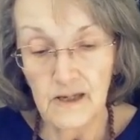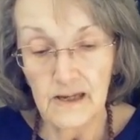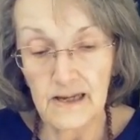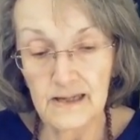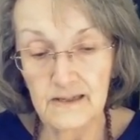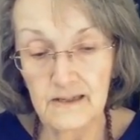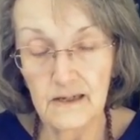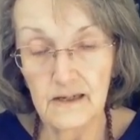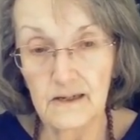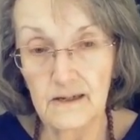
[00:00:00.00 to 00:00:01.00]
and
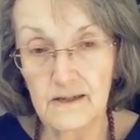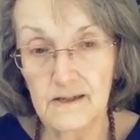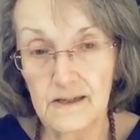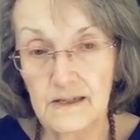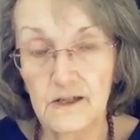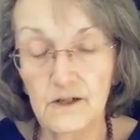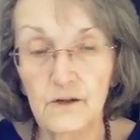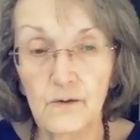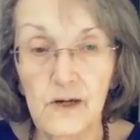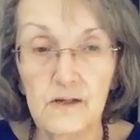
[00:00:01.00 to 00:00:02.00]
send it
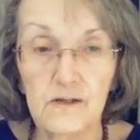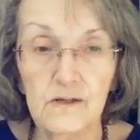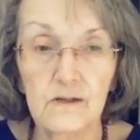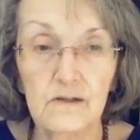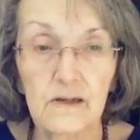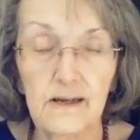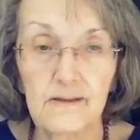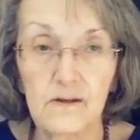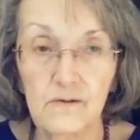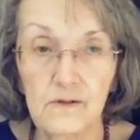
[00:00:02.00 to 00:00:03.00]
to us
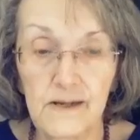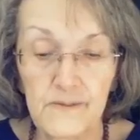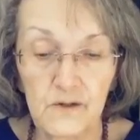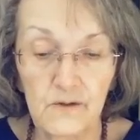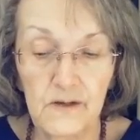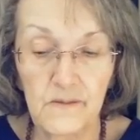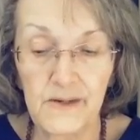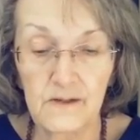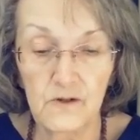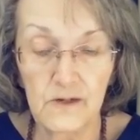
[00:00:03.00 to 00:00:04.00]
at those same two
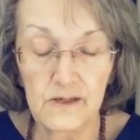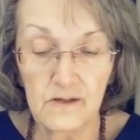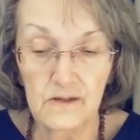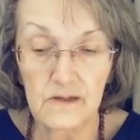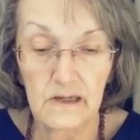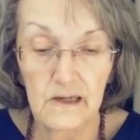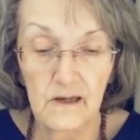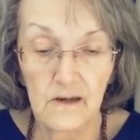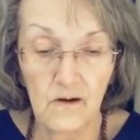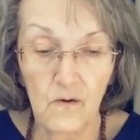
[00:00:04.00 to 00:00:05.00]
email addresses,
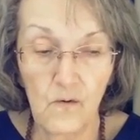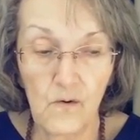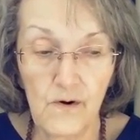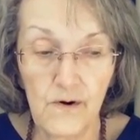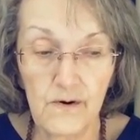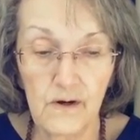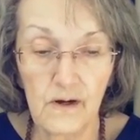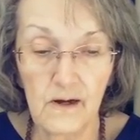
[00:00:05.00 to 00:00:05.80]
or